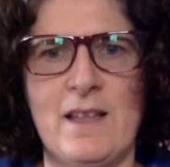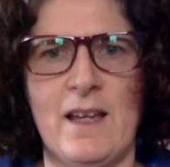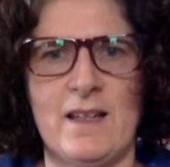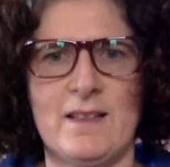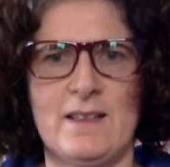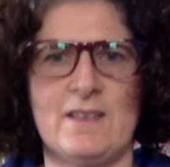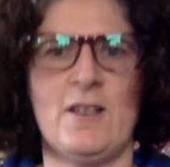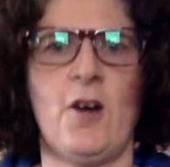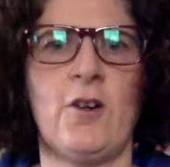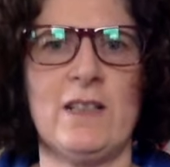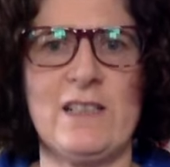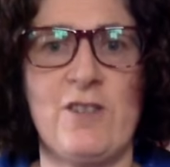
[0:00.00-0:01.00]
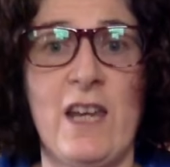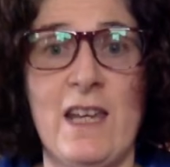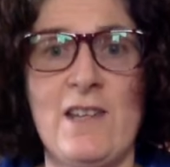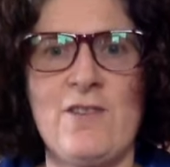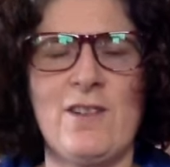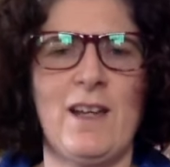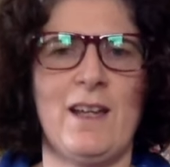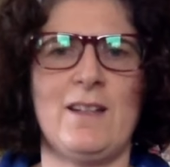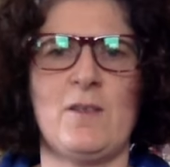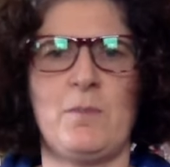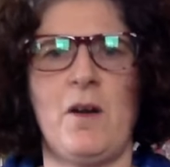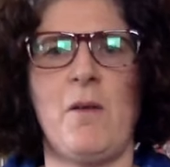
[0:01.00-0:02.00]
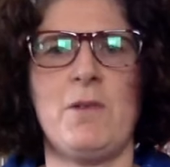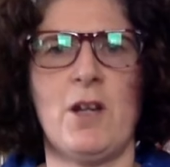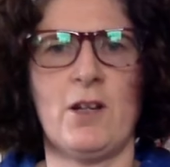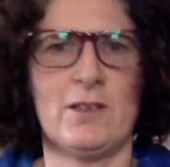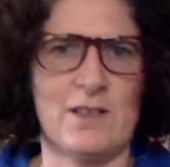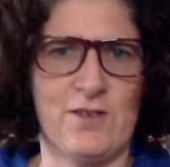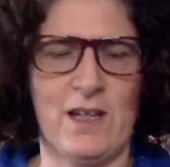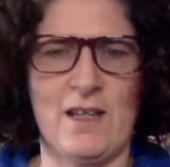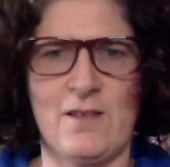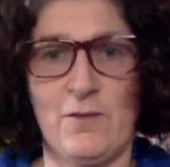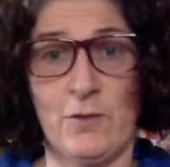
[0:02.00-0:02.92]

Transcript: and it's not going to change, and it's probably not going to change